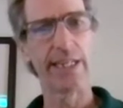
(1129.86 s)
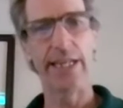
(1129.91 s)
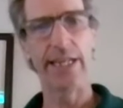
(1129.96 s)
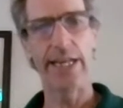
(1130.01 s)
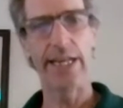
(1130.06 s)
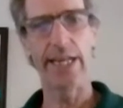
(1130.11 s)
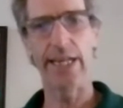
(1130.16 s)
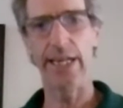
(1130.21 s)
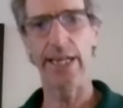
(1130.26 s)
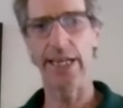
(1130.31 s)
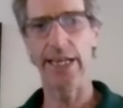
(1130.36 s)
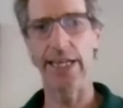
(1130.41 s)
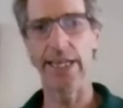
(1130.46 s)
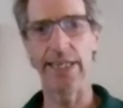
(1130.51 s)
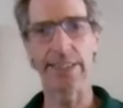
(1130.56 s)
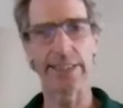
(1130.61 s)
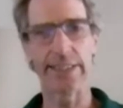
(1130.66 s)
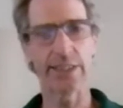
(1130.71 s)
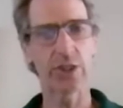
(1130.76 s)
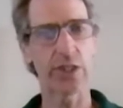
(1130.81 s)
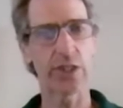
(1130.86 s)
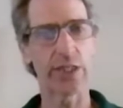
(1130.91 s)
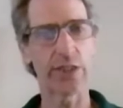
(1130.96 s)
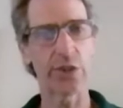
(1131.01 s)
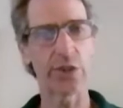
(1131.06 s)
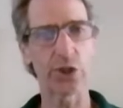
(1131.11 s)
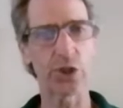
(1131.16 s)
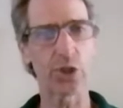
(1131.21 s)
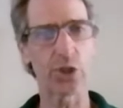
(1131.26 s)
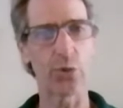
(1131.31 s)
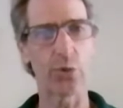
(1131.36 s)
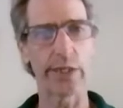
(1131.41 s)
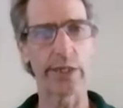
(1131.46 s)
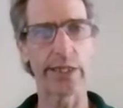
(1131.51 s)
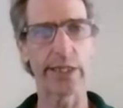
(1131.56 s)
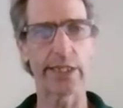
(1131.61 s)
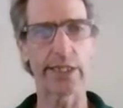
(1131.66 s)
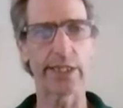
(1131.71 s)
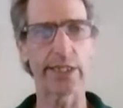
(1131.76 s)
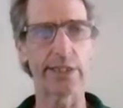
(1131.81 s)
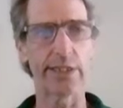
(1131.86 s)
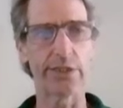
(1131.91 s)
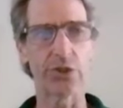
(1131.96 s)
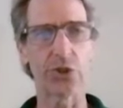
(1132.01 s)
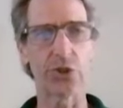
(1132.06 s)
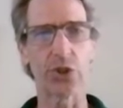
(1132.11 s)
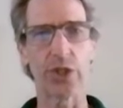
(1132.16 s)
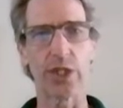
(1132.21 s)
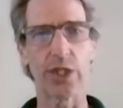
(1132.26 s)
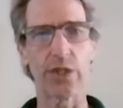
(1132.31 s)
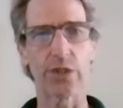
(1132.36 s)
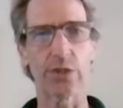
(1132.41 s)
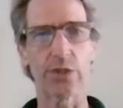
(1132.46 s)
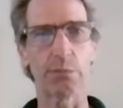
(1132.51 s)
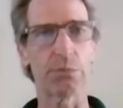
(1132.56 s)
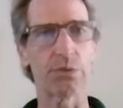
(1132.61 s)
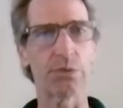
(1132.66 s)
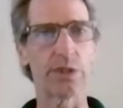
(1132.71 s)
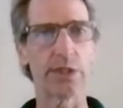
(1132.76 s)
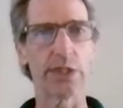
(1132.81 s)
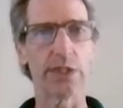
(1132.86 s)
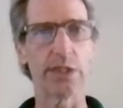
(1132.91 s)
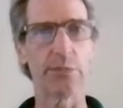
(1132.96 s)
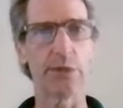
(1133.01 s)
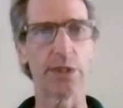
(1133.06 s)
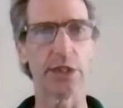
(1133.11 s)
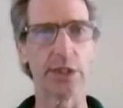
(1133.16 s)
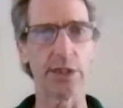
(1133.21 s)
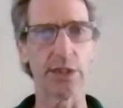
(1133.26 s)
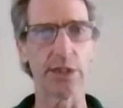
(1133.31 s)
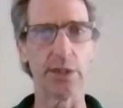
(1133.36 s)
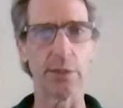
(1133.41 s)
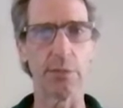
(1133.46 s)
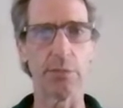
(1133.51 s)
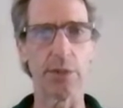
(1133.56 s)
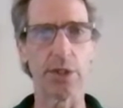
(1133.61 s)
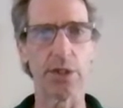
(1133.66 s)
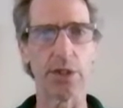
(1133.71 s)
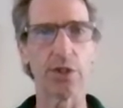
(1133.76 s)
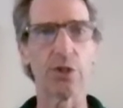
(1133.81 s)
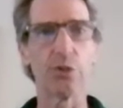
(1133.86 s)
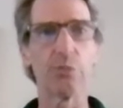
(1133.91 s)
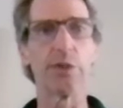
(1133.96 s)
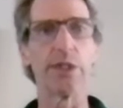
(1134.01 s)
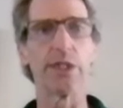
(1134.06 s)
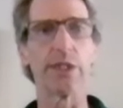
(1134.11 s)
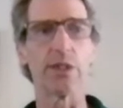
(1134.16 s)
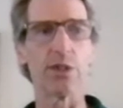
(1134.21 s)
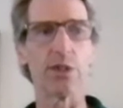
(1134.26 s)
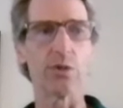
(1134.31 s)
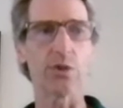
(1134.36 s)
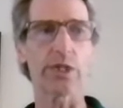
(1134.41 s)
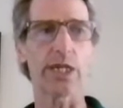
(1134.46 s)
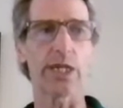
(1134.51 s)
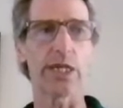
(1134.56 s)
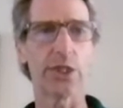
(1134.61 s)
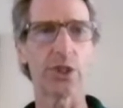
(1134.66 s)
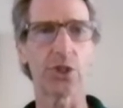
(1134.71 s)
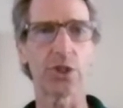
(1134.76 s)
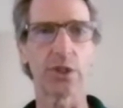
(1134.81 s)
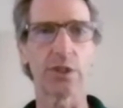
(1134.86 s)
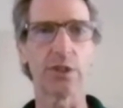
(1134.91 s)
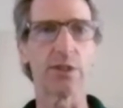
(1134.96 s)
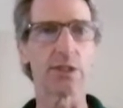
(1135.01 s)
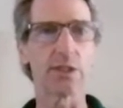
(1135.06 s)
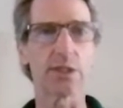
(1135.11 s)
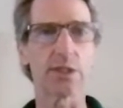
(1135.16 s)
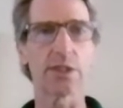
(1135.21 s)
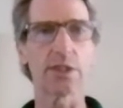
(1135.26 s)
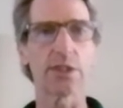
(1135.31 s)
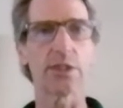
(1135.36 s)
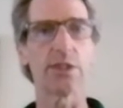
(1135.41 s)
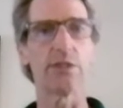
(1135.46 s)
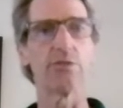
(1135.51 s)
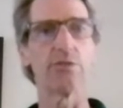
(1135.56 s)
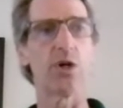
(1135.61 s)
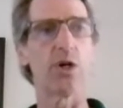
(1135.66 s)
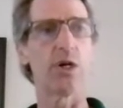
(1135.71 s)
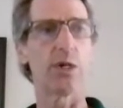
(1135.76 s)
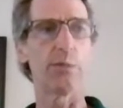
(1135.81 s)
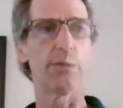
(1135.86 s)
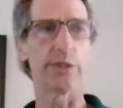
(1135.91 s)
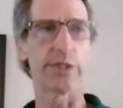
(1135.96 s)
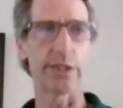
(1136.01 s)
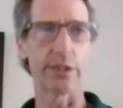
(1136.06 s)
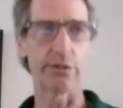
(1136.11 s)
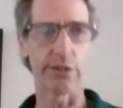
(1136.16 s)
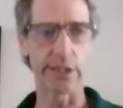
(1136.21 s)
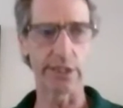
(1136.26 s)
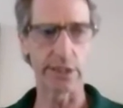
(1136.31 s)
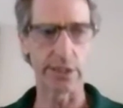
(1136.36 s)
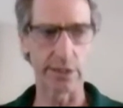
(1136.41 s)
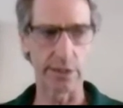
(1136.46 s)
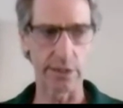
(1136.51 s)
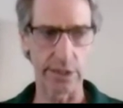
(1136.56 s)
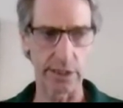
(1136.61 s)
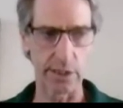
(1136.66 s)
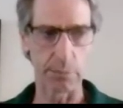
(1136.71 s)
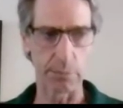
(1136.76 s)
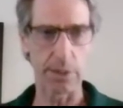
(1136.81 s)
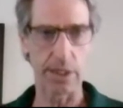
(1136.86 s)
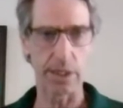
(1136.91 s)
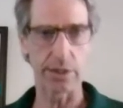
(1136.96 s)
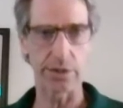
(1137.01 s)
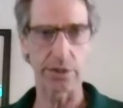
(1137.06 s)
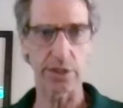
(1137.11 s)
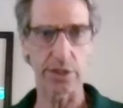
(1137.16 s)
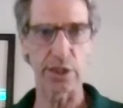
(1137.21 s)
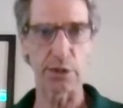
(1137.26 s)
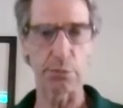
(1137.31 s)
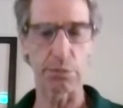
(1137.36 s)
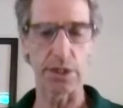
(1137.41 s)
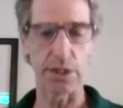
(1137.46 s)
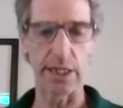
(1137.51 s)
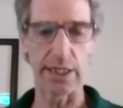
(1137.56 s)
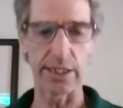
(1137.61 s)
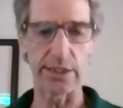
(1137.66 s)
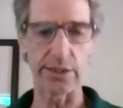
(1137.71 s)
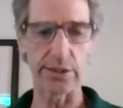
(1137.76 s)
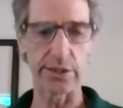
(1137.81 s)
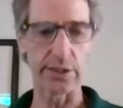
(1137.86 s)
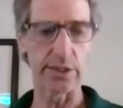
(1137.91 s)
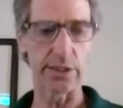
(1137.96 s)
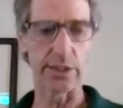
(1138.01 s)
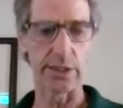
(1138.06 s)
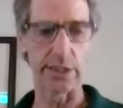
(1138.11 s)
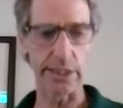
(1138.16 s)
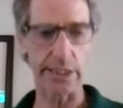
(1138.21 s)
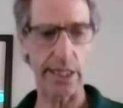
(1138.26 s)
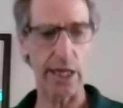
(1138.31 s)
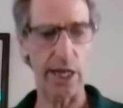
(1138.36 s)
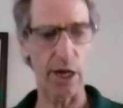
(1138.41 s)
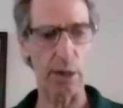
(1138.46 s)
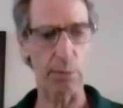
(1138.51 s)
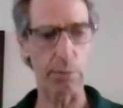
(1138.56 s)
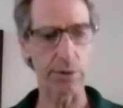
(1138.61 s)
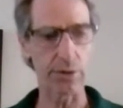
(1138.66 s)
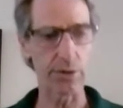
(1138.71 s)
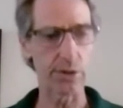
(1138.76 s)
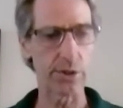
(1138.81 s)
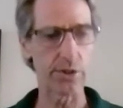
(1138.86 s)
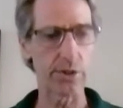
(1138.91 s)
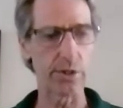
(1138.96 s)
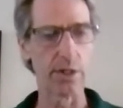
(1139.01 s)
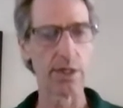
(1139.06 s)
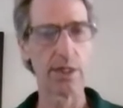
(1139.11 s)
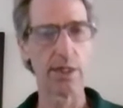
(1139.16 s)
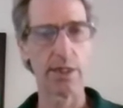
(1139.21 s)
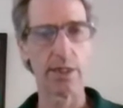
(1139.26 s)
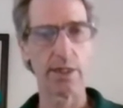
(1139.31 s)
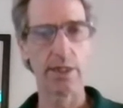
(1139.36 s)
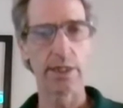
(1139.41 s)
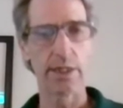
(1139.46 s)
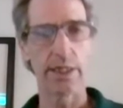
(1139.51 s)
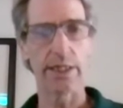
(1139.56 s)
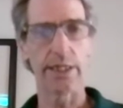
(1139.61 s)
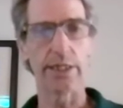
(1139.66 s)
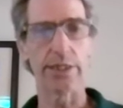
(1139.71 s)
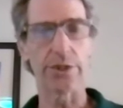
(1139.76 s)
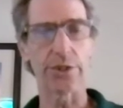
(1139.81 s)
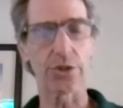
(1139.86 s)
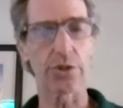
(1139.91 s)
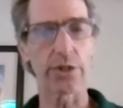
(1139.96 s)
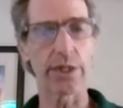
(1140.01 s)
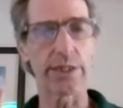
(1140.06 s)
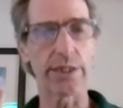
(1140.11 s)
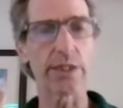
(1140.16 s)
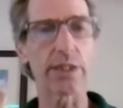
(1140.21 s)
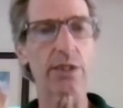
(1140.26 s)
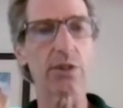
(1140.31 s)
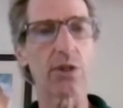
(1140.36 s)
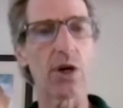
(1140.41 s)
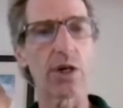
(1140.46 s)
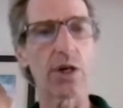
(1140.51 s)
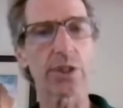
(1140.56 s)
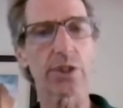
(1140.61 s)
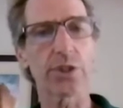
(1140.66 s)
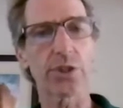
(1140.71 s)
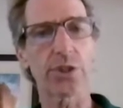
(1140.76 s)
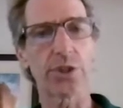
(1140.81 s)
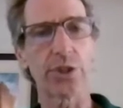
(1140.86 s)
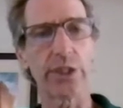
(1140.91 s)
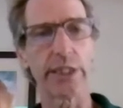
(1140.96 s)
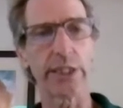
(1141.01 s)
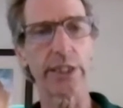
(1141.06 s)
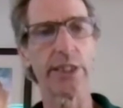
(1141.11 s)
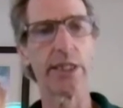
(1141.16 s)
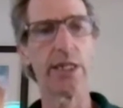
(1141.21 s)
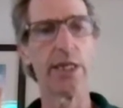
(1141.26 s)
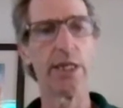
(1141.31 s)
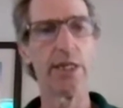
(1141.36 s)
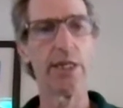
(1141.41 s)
And Center Square is just premium urban location in the city of Albany, right near the Empire State Plaza and the Capitol and trendy Lark Street.